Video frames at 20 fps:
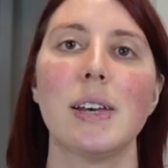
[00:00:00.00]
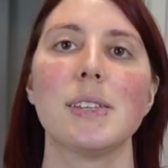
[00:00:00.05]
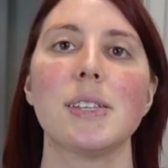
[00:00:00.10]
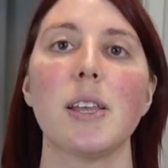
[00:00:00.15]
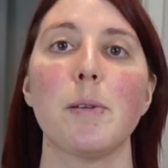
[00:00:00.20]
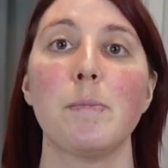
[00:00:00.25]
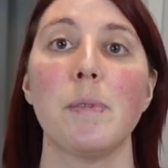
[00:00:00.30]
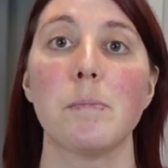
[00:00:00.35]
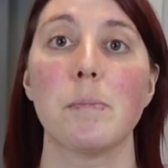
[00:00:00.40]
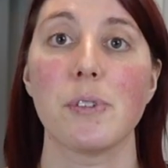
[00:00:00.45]

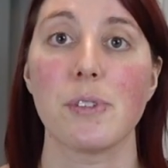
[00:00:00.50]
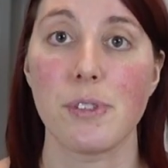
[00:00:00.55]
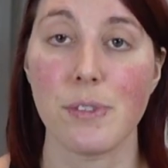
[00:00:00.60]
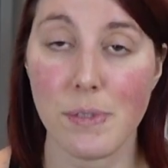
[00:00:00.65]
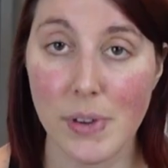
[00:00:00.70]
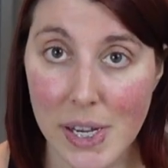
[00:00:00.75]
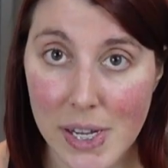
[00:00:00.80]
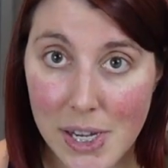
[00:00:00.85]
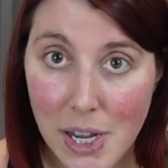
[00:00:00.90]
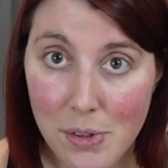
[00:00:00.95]
Step number
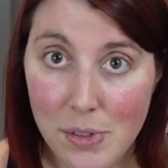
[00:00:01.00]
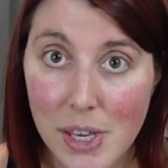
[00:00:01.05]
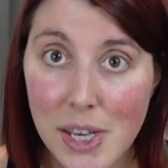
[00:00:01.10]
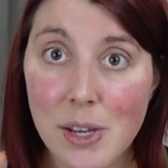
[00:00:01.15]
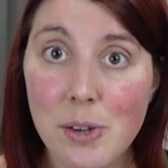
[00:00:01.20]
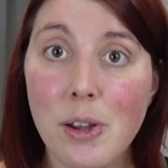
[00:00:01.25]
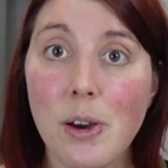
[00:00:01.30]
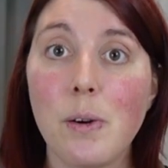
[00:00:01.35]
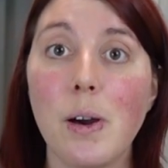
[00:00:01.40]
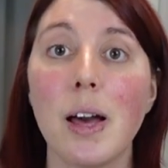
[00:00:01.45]
3, now that
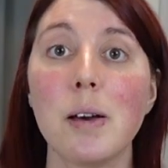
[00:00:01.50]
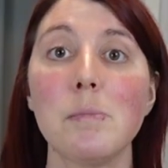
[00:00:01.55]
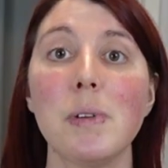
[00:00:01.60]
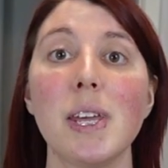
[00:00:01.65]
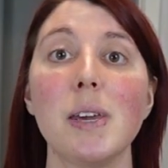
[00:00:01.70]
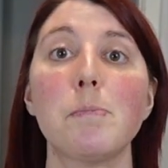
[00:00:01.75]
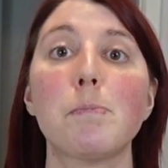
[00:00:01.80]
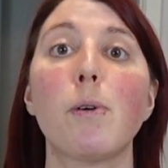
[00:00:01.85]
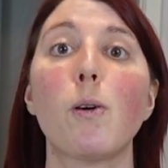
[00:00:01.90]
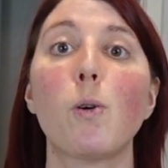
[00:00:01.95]
you know how
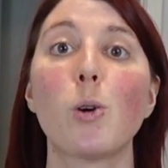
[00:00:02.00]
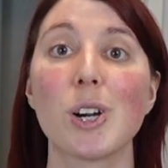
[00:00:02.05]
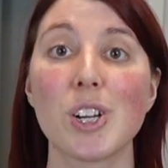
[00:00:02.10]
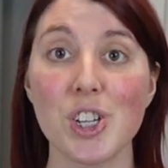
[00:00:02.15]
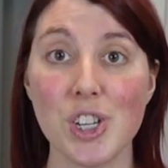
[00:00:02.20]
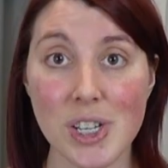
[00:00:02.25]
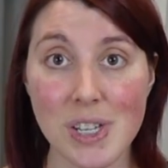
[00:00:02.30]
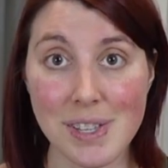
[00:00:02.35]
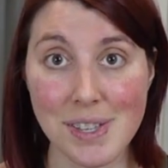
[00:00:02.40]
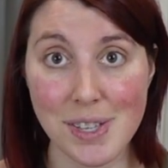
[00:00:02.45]
many
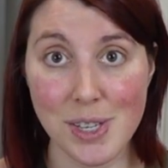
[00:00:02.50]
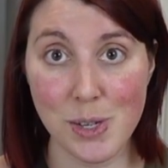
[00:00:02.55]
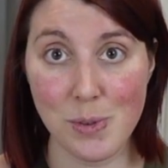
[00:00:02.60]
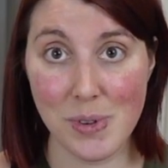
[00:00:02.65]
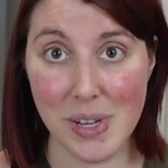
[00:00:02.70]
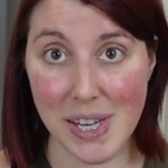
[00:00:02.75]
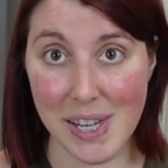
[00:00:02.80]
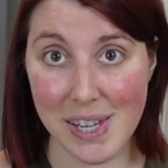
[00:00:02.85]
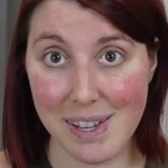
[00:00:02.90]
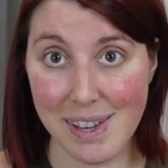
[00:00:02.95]
portions you
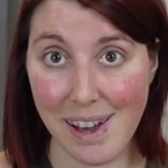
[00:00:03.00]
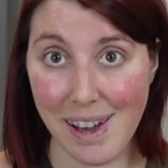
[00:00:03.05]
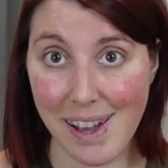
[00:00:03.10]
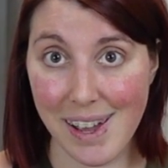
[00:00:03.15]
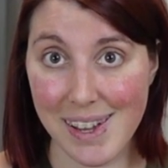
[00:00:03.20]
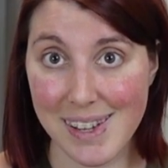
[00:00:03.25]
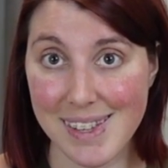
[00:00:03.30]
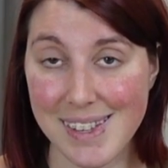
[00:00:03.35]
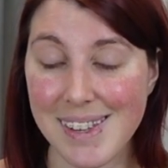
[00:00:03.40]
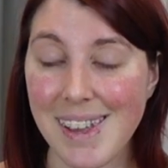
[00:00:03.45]
need,
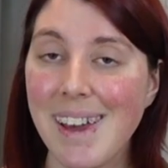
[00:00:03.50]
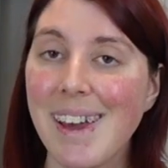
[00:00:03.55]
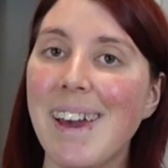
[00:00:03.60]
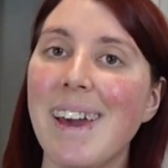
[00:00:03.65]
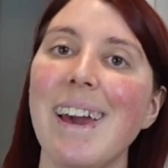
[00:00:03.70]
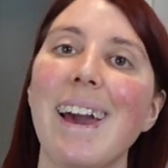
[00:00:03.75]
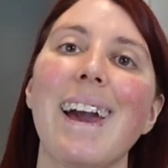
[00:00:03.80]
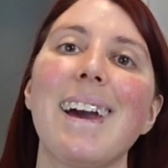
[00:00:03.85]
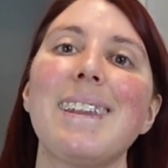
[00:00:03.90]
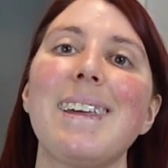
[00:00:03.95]
guys,
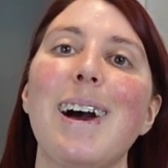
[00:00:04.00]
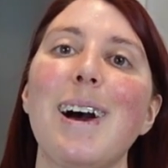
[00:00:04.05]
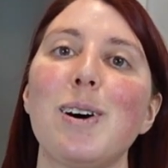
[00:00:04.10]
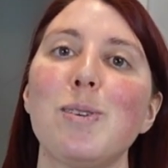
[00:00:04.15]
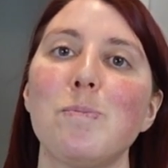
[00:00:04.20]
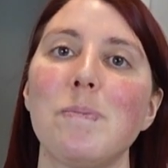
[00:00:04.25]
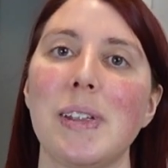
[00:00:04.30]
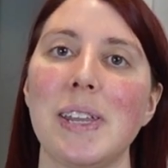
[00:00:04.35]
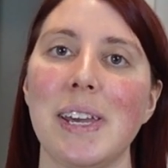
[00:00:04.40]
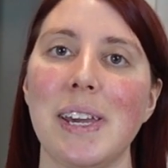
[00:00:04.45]
and
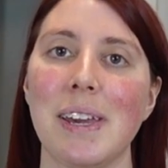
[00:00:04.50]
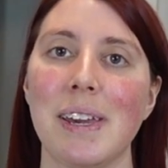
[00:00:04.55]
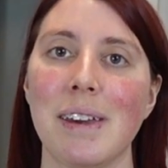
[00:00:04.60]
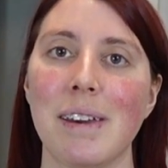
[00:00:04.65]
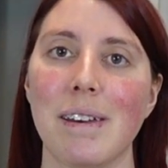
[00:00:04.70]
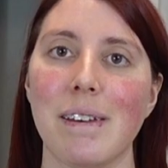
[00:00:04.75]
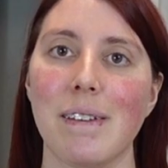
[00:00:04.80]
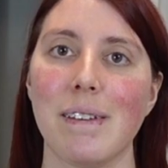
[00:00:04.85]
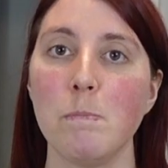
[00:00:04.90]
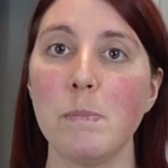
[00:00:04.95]
how many
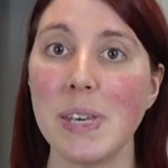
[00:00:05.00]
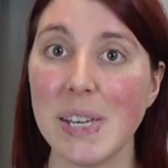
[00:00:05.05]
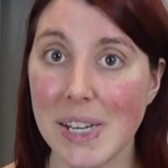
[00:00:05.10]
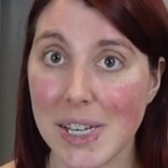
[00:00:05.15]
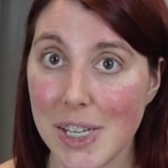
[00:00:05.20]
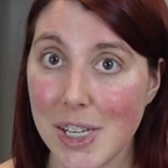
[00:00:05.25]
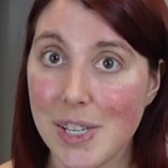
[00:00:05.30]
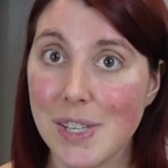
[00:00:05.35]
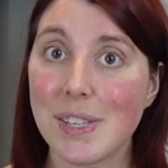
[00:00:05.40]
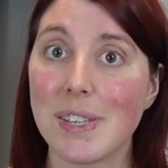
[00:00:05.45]

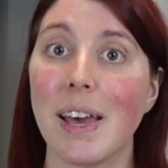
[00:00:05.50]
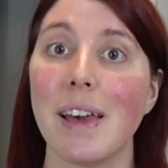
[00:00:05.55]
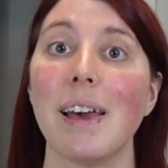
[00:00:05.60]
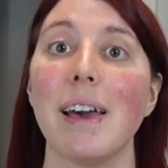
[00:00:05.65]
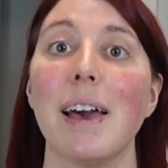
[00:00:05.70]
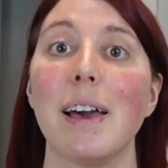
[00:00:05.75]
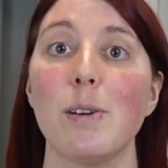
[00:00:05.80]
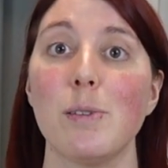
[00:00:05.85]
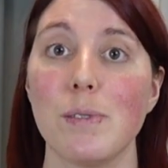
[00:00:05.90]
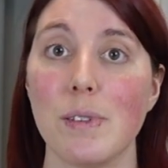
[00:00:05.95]
meals
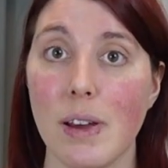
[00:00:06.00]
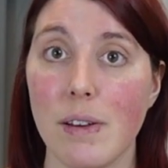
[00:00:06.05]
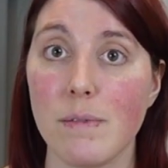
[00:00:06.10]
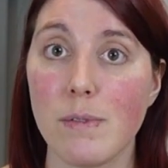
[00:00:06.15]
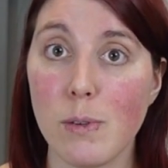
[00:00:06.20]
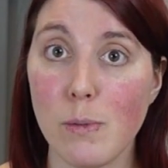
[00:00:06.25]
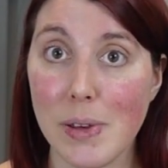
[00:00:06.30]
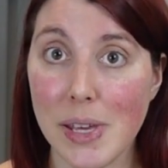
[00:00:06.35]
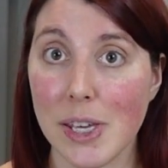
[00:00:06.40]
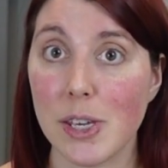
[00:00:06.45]
out of
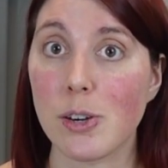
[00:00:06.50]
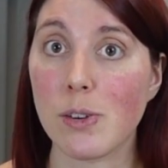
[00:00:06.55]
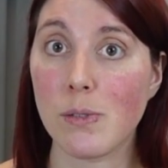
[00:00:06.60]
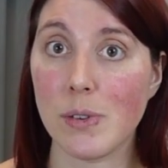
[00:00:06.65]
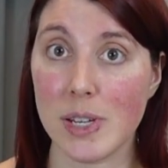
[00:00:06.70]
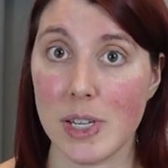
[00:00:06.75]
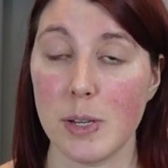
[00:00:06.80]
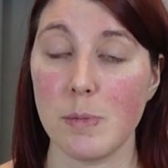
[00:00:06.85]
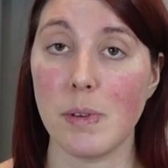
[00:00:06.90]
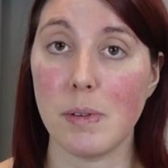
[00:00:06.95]
the week you're
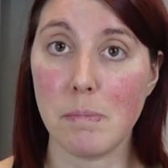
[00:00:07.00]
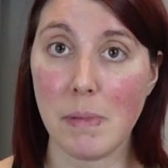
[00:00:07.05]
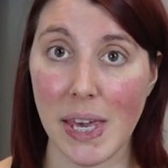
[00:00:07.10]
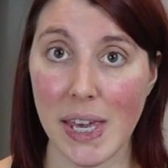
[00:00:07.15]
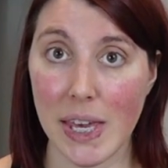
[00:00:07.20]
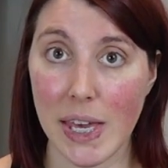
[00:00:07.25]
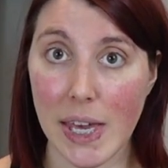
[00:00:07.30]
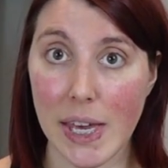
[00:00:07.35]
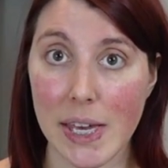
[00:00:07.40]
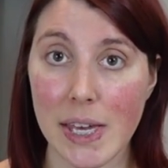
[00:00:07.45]
going to be
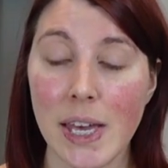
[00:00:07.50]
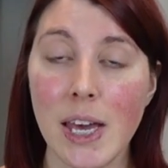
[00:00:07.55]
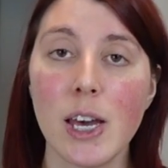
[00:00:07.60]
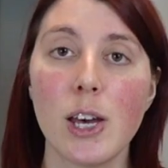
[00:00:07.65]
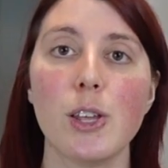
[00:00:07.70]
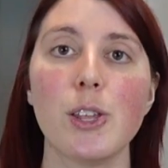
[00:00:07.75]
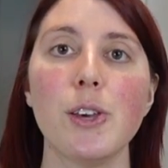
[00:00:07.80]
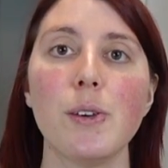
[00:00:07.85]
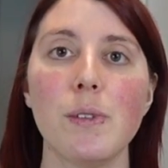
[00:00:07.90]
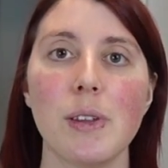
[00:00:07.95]
making,
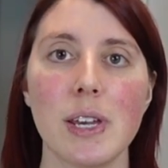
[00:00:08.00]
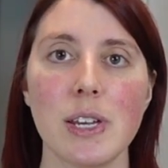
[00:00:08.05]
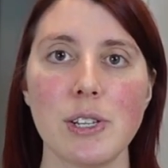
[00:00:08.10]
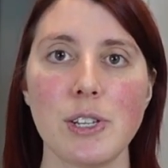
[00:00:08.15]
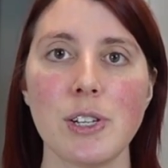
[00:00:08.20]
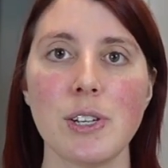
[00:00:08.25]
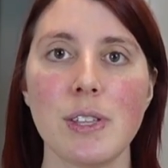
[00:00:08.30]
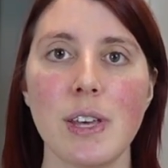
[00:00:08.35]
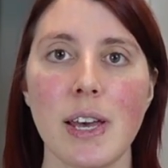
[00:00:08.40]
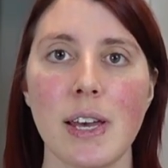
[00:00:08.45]
you need
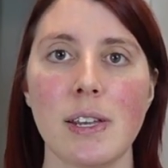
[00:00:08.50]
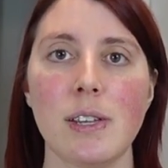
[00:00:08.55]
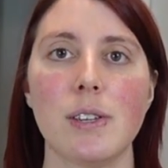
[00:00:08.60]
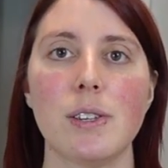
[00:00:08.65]
to then